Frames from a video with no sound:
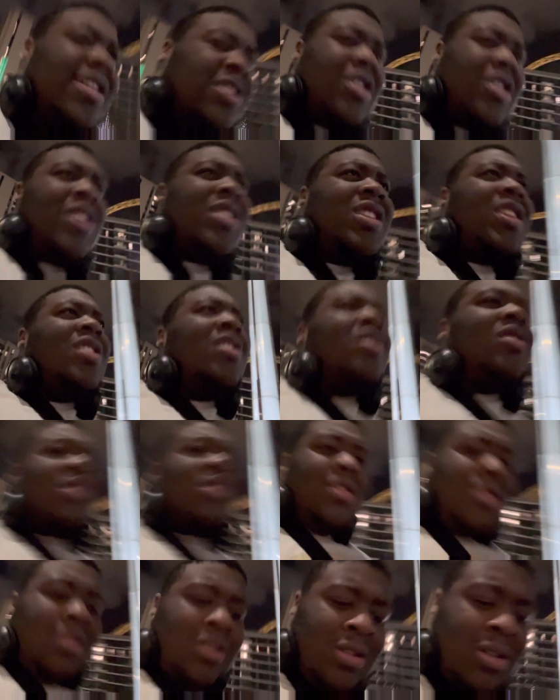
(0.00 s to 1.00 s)

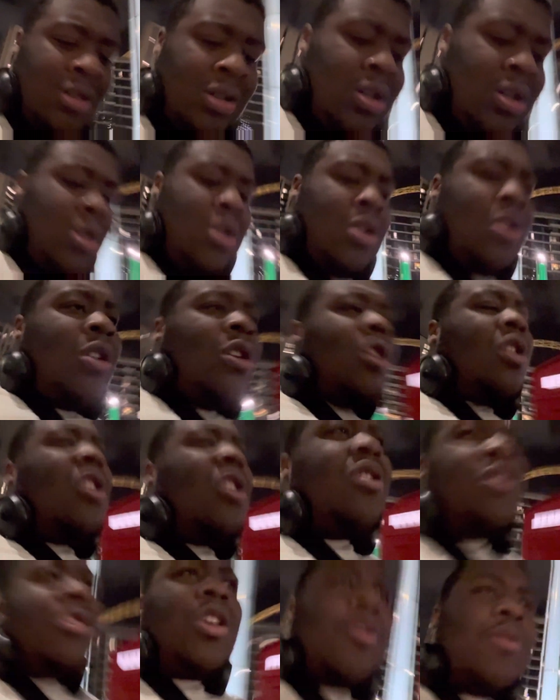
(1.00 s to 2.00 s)
ideas
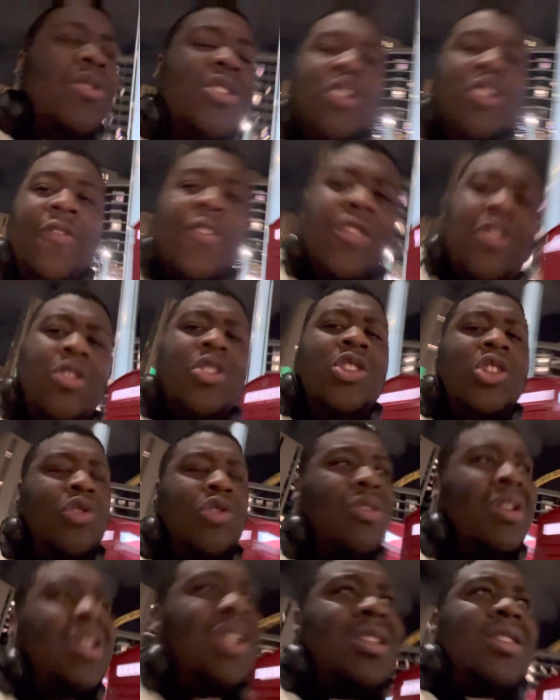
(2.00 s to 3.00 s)
on going to other
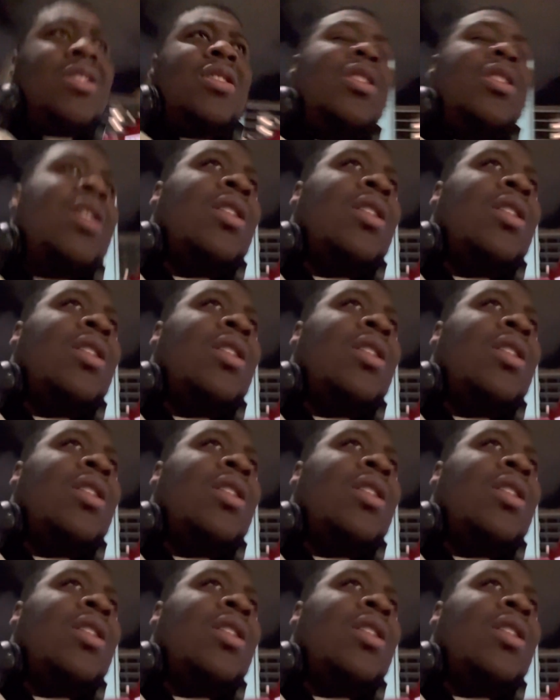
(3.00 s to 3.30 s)
countries,